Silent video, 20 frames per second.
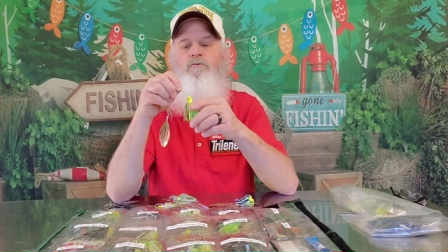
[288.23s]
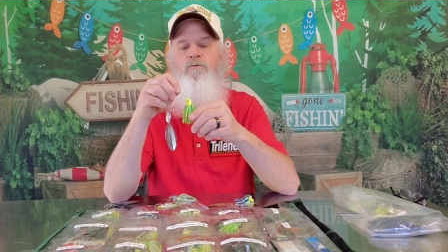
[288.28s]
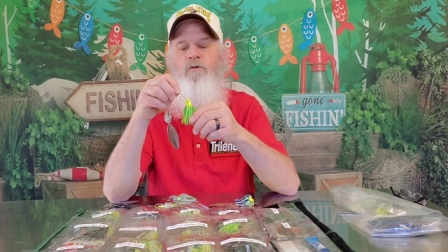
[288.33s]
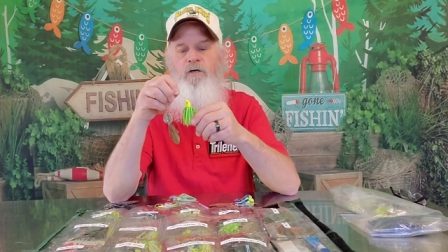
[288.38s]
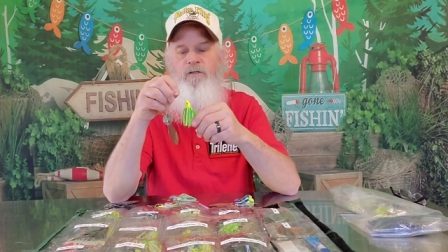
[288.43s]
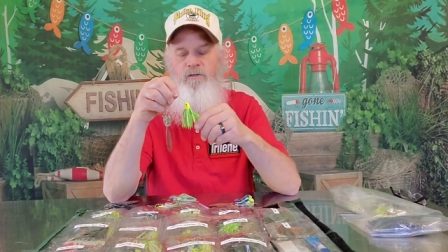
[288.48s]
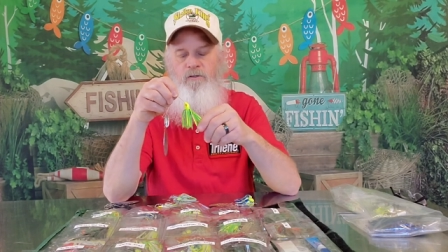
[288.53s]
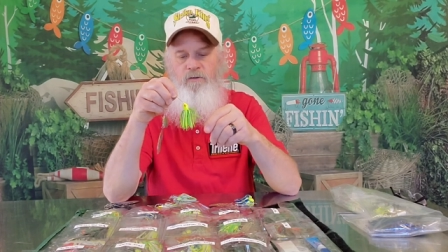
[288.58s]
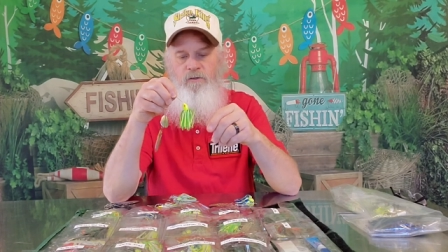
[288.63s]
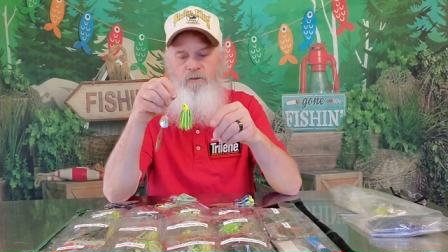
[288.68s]

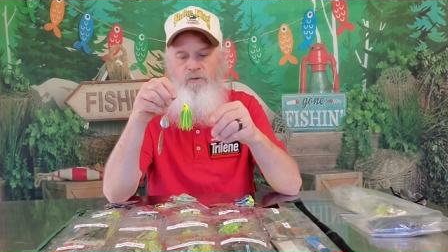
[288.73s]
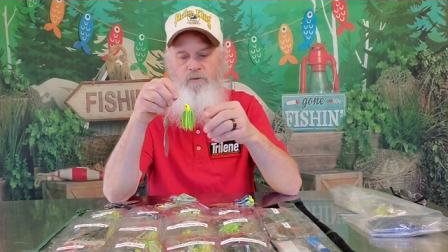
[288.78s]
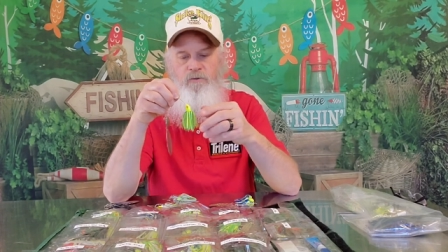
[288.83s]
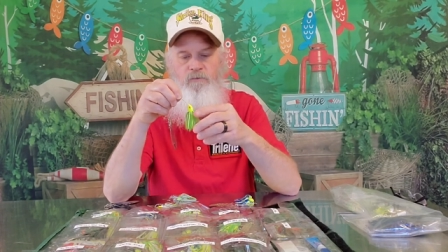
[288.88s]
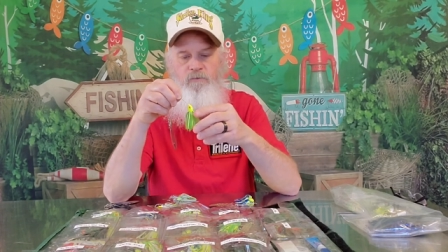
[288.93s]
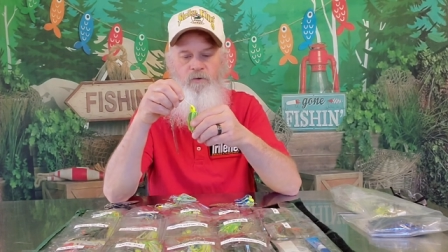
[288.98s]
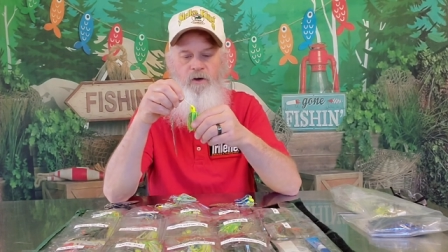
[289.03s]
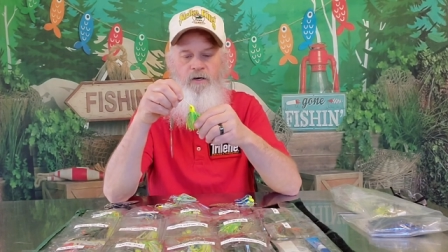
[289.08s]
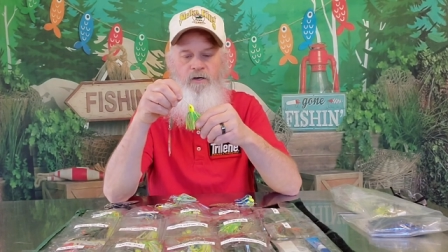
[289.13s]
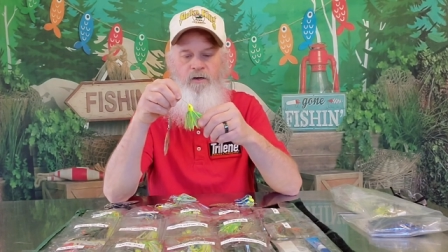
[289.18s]
like to look
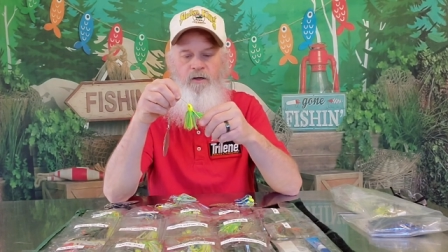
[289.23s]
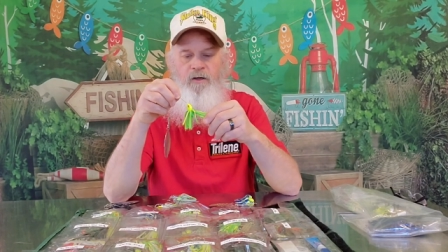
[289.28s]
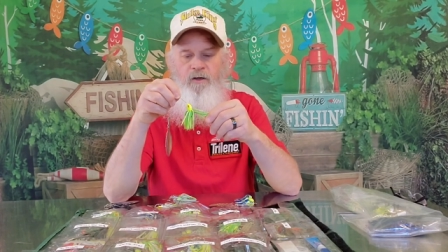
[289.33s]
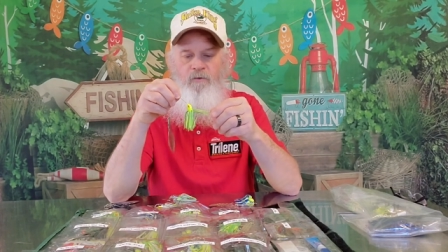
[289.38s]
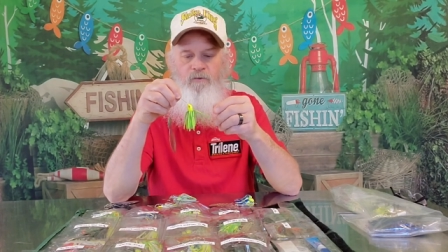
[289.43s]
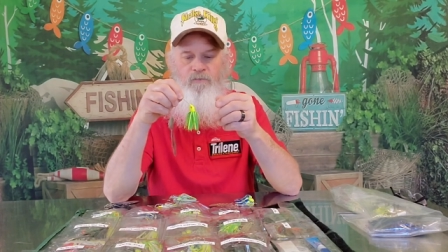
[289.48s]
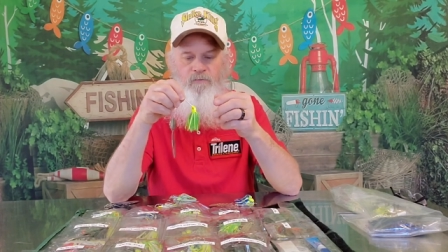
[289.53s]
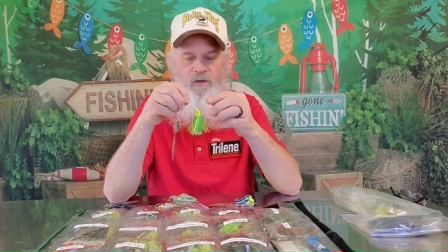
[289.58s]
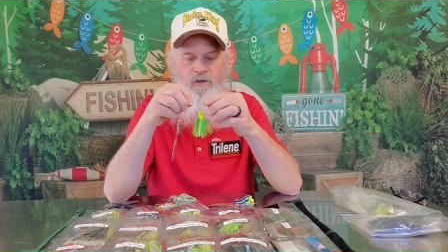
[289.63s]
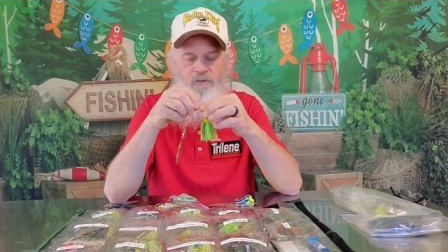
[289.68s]
right
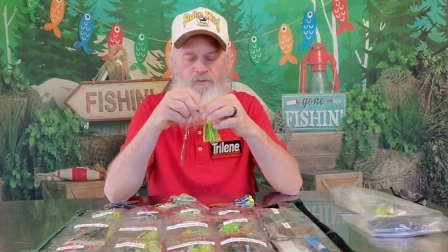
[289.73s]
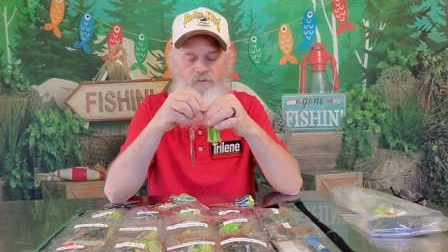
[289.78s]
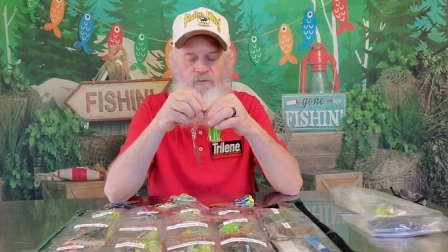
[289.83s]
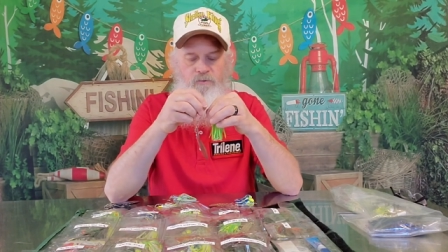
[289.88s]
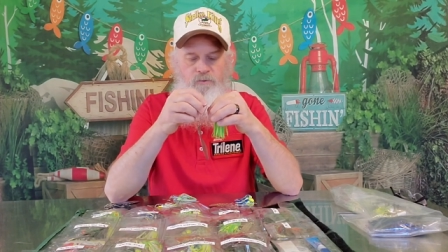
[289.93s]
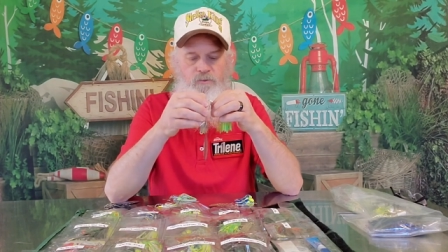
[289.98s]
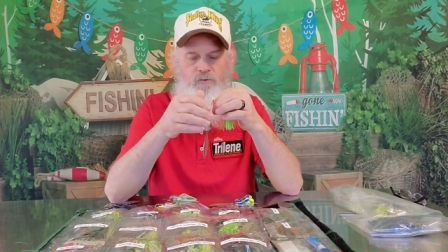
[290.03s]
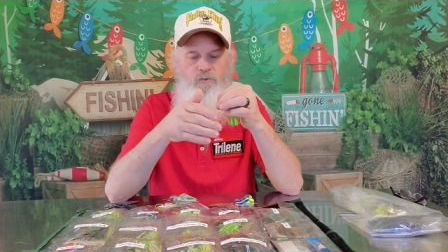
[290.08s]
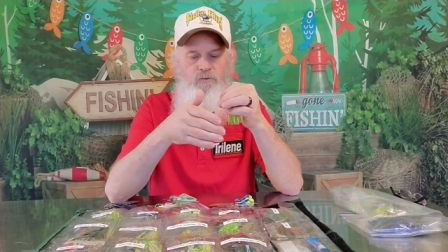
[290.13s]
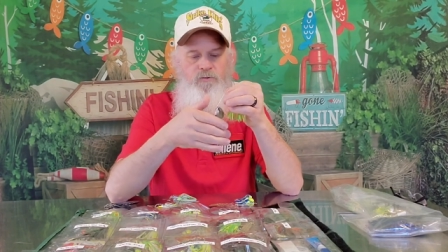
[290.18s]
now with that
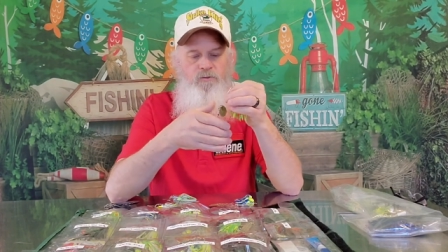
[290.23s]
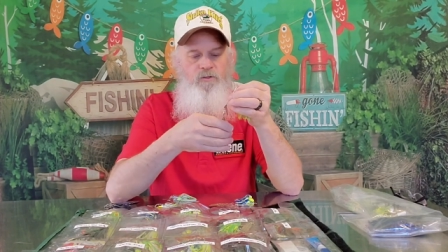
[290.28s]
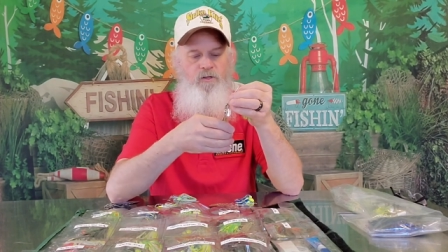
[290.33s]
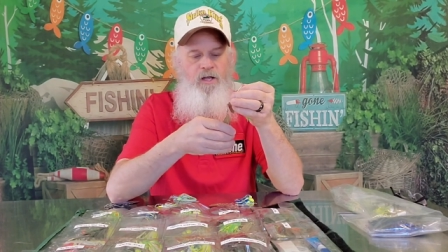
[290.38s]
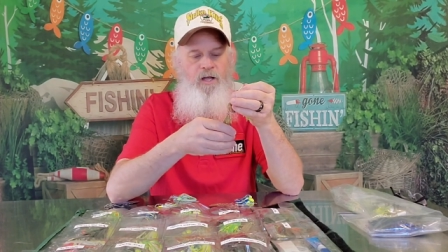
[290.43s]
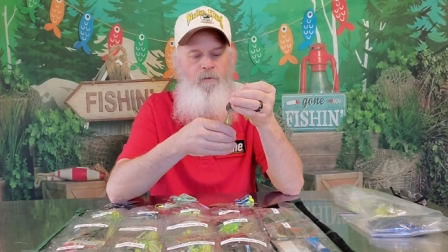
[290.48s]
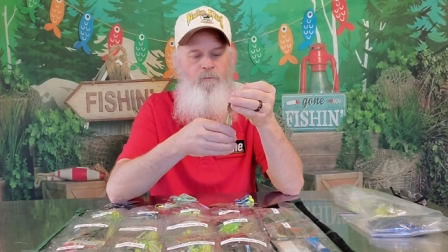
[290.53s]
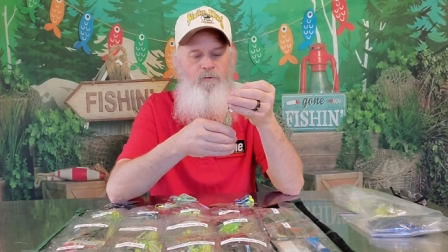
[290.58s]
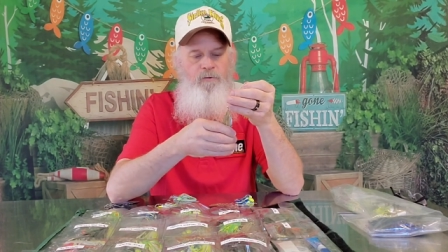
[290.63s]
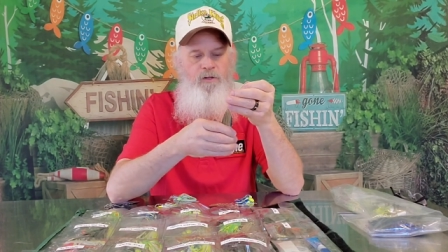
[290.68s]
chartreuse
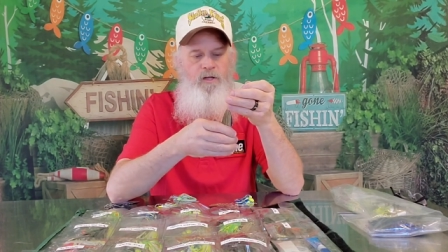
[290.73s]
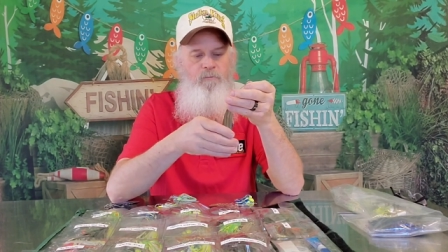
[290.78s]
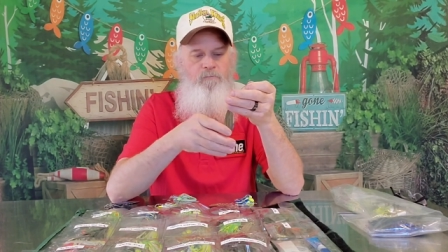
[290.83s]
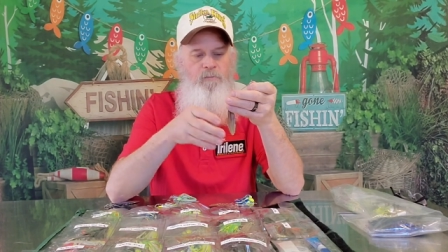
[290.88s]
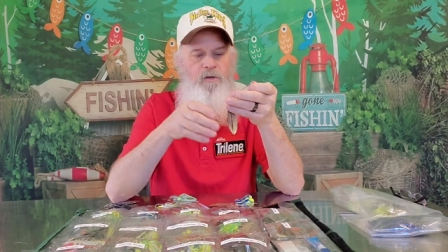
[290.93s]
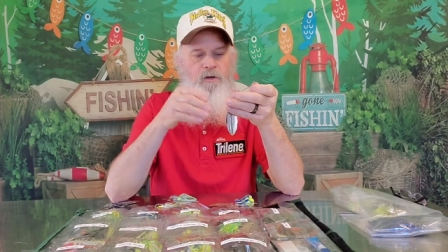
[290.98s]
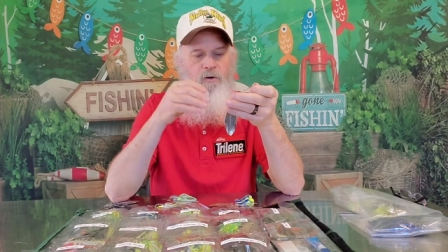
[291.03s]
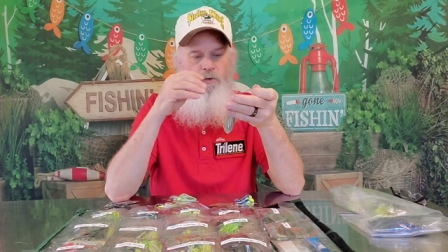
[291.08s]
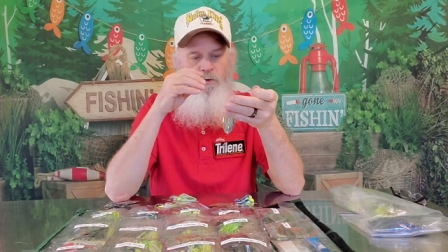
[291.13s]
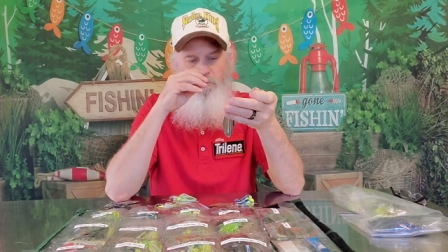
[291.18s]
lime with that
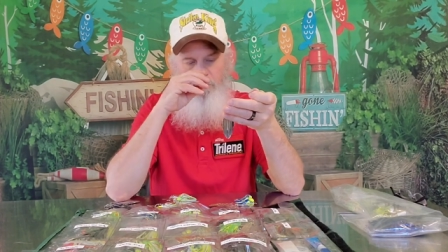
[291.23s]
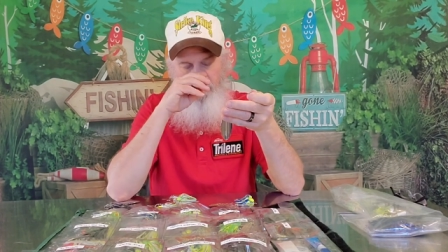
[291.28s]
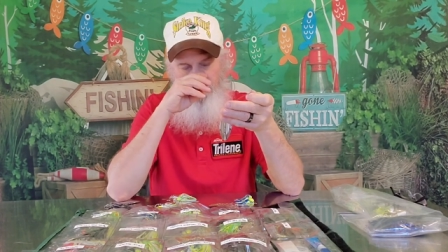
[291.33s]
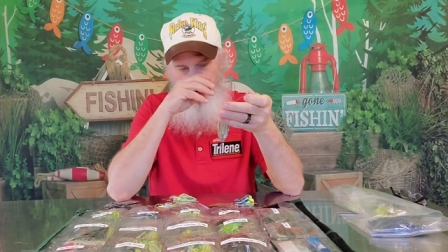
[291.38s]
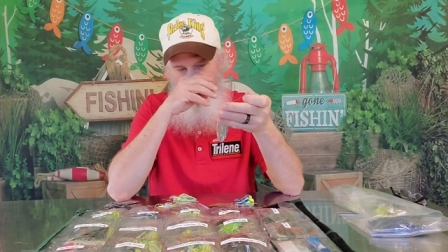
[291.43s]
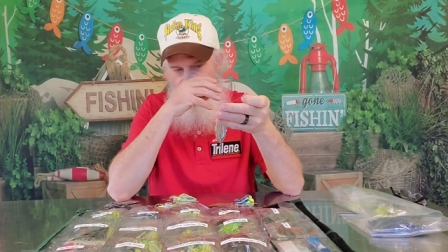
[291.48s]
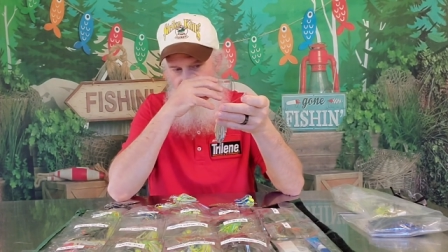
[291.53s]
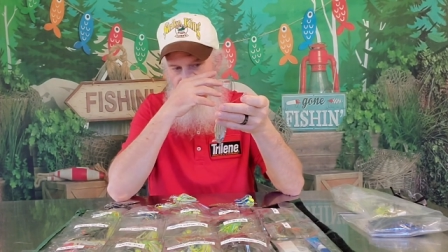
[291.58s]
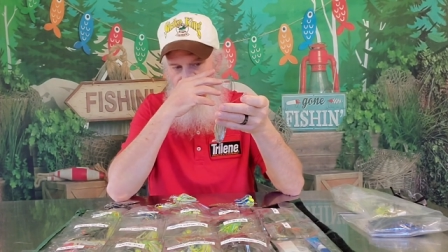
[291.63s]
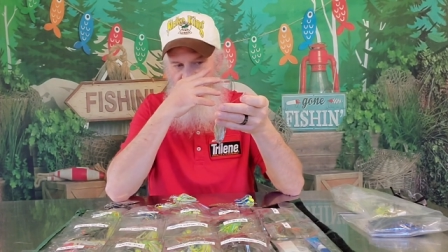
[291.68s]
big old
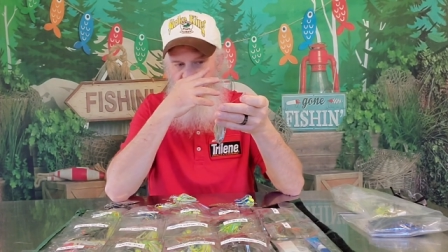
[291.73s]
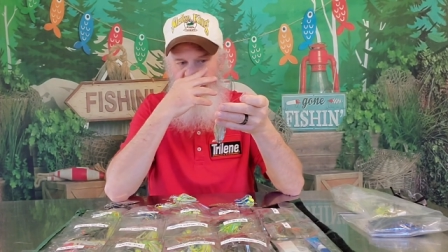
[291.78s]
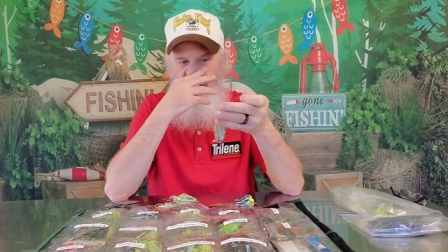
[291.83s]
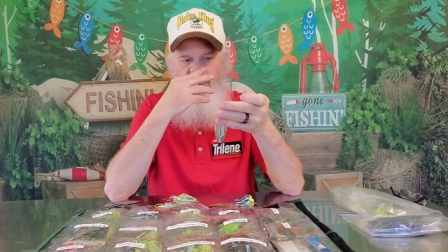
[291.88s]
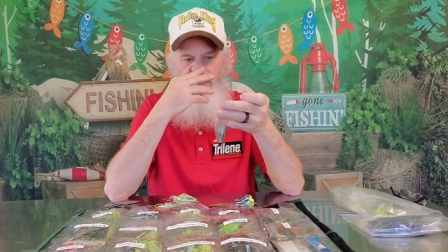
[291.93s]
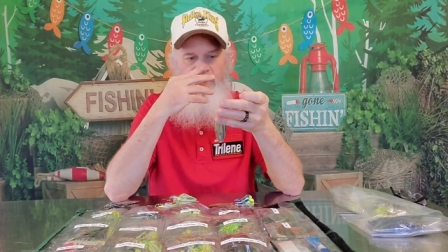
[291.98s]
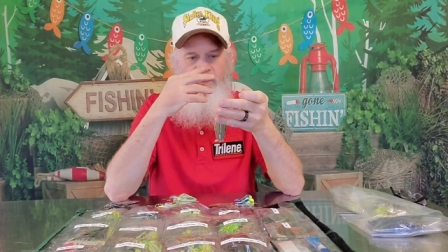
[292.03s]
blade right there.